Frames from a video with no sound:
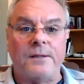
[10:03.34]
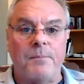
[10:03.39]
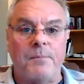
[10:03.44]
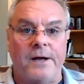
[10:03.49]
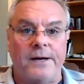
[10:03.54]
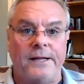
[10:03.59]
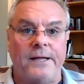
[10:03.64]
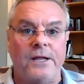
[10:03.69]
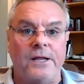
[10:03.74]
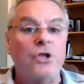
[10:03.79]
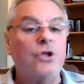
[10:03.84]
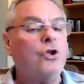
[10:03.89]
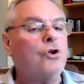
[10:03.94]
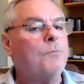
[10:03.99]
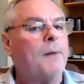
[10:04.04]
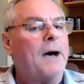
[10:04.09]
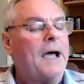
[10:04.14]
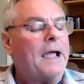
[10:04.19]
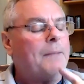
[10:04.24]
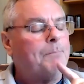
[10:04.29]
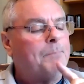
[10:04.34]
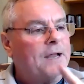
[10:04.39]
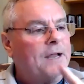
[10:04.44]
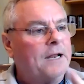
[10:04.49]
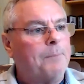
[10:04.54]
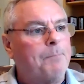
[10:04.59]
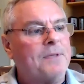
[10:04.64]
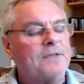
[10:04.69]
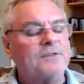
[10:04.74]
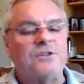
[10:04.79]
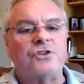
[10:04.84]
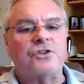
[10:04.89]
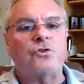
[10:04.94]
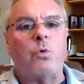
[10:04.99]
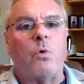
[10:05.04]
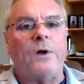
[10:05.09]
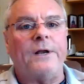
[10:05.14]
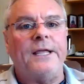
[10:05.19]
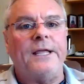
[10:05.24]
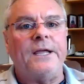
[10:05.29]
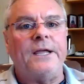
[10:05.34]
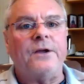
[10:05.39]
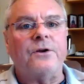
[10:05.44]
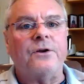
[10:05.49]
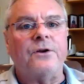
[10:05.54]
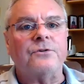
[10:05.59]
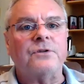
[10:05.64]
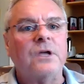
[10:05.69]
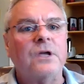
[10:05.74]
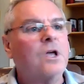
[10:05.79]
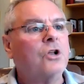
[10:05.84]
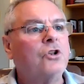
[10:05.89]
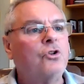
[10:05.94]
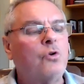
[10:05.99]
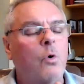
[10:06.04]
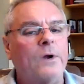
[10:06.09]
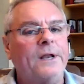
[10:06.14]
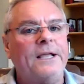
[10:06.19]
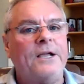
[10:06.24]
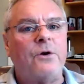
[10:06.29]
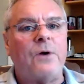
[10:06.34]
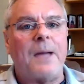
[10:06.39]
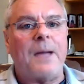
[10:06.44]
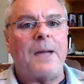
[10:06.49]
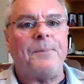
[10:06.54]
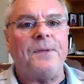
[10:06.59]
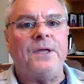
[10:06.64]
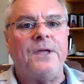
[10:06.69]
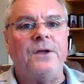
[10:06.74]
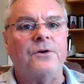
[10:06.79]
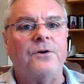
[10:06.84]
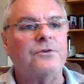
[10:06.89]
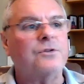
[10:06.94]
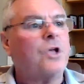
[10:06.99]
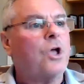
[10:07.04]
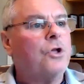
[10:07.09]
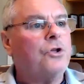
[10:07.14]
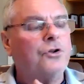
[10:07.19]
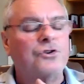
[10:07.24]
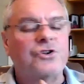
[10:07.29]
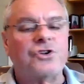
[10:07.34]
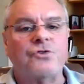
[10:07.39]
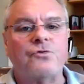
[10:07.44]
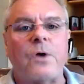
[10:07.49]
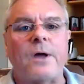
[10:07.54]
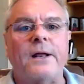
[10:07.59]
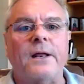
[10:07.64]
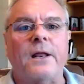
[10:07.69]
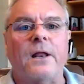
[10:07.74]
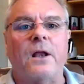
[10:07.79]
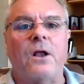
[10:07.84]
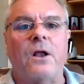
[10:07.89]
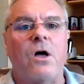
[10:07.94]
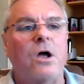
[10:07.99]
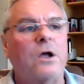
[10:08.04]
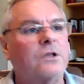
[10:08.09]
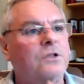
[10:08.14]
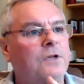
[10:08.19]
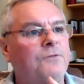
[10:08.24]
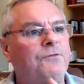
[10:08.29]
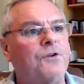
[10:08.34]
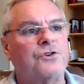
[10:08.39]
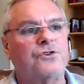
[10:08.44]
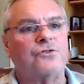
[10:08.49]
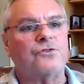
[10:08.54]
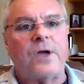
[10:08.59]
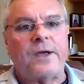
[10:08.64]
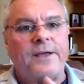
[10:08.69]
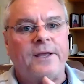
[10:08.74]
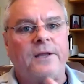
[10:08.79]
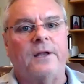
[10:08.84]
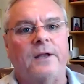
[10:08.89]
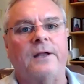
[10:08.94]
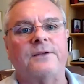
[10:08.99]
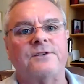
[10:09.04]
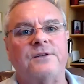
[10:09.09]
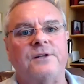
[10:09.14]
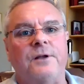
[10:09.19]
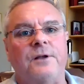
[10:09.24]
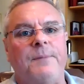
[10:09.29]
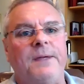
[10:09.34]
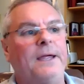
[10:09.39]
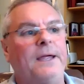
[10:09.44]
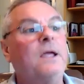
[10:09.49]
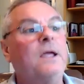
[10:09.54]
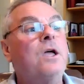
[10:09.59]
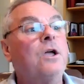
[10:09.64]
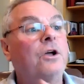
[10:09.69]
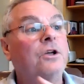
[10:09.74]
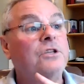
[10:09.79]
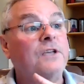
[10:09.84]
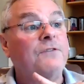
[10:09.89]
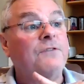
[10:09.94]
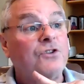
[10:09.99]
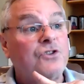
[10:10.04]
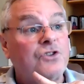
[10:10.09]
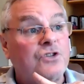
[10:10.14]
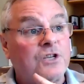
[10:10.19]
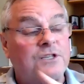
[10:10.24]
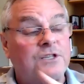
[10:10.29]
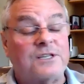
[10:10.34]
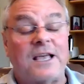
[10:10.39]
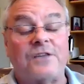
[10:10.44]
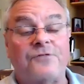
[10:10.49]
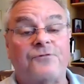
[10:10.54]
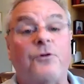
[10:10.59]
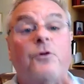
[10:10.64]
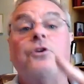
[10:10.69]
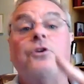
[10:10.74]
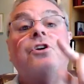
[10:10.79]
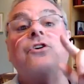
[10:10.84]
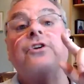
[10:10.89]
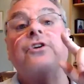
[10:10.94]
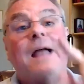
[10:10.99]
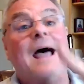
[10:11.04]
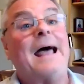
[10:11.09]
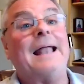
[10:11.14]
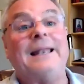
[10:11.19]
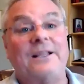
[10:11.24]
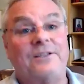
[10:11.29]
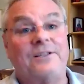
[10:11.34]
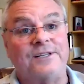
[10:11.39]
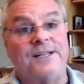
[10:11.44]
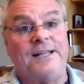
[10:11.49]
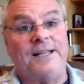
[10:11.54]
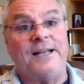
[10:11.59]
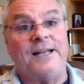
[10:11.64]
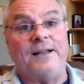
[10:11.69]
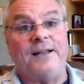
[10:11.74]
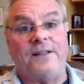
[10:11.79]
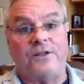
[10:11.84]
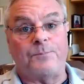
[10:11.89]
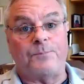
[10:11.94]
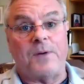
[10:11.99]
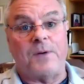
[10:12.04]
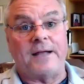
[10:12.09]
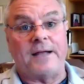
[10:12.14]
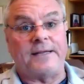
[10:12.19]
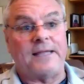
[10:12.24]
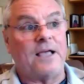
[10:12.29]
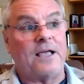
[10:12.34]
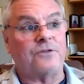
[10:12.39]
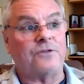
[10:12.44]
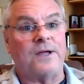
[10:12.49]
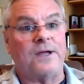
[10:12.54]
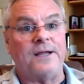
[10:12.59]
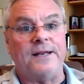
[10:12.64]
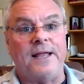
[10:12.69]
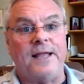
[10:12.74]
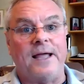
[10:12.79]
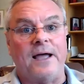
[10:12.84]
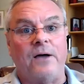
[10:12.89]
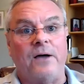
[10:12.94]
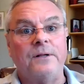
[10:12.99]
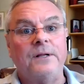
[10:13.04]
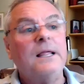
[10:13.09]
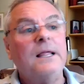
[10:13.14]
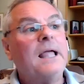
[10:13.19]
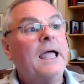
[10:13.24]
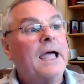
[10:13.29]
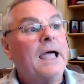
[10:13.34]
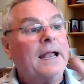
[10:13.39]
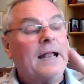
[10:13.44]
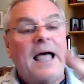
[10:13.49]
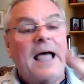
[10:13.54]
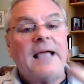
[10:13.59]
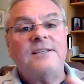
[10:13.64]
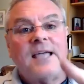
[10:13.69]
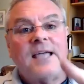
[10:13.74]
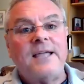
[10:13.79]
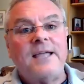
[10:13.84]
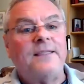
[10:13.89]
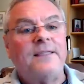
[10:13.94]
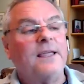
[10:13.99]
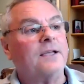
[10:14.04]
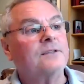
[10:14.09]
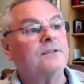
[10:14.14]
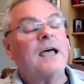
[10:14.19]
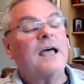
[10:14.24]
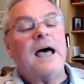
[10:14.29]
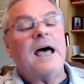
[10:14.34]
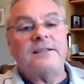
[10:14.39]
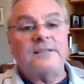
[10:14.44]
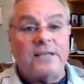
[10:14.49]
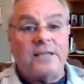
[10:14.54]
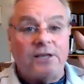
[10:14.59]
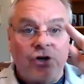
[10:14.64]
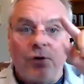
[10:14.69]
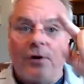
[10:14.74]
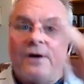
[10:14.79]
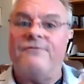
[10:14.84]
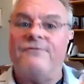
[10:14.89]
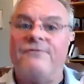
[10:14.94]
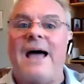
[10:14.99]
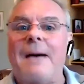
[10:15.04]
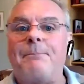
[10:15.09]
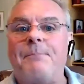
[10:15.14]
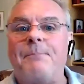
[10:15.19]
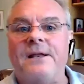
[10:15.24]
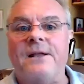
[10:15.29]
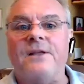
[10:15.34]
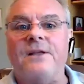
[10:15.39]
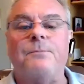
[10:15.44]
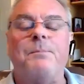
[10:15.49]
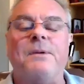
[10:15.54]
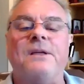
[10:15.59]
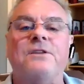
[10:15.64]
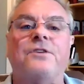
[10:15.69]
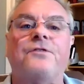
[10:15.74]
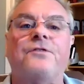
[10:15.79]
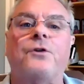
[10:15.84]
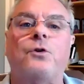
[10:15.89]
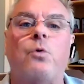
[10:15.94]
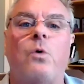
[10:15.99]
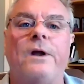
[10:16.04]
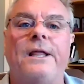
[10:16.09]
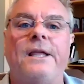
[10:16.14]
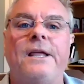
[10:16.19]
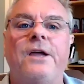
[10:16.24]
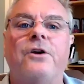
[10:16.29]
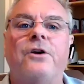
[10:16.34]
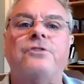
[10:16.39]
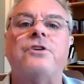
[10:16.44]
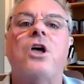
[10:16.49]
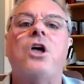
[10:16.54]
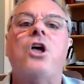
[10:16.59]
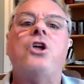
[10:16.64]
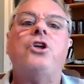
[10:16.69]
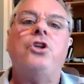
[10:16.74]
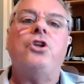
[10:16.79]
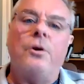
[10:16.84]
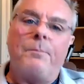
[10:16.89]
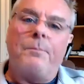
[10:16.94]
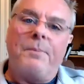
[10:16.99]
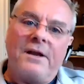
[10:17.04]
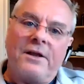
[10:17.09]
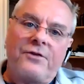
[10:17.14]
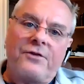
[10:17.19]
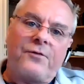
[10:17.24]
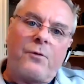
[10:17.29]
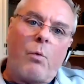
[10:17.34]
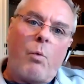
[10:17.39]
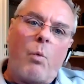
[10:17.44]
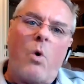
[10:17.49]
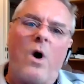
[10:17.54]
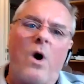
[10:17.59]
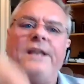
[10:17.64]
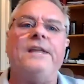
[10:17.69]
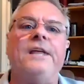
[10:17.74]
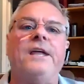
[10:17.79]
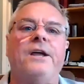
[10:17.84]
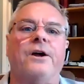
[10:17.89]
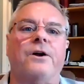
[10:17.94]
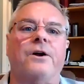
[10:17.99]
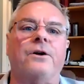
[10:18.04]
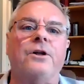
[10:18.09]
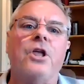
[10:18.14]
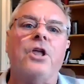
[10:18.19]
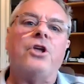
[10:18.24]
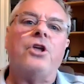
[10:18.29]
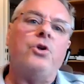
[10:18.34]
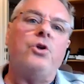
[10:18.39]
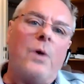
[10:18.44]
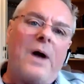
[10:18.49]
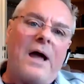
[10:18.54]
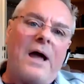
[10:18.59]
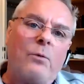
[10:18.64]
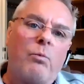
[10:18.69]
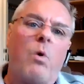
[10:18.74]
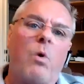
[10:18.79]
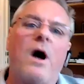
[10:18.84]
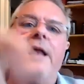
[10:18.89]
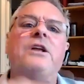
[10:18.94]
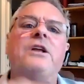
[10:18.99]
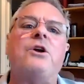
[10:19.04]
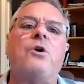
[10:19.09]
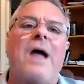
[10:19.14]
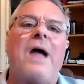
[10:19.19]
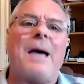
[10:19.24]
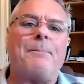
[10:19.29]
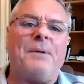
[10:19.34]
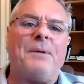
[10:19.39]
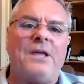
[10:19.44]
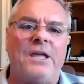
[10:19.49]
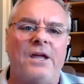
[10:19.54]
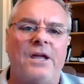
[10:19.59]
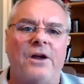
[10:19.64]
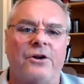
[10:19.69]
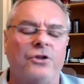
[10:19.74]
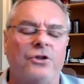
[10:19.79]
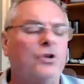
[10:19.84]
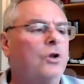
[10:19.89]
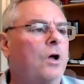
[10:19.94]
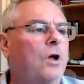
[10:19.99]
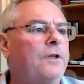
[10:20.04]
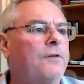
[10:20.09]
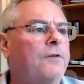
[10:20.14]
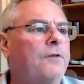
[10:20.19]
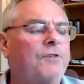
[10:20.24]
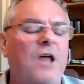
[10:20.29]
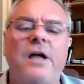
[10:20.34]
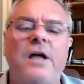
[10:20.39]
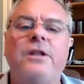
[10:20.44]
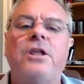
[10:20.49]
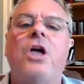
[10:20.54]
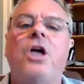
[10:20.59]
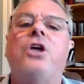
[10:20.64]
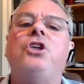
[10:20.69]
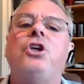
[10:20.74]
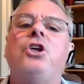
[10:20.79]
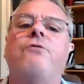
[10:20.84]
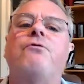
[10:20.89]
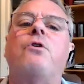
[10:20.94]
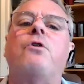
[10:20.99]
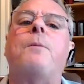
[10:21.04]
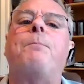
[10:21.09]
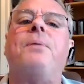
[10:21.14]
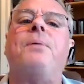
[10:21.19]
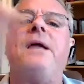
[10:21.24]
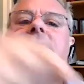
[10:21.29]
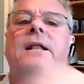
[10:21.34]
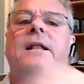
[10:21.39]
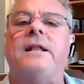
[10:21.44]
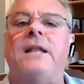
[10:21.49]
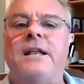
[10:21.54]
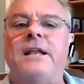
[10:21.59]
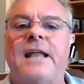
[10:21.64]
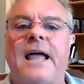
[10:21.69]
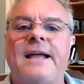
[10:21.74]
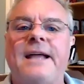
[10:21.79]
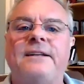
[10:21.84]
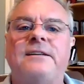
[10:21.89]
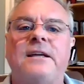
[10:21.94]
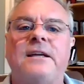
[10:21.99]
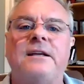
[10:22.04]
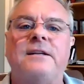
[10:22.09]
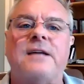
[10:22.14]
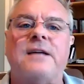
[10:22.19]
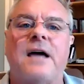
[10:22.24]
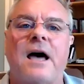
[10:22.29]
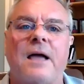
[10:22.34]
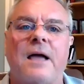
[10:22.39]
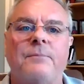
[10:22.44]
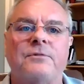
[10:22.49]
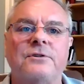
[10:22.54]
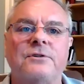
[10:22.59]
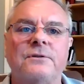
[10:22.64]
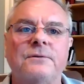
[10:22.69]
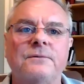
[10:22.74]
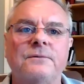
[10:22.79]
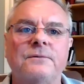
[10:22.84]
the money. You might be in a business 20 years, 20 crappy years. You're struggling along, because if you're struggling, you listen to me. Because if you're successful, you're not listening to this podcast right now. And I say this. I said, you have not been in business for 20 years. You have been in this for 1 year. You had one crappy year. And you know what you've done? You've repeated it 19 times.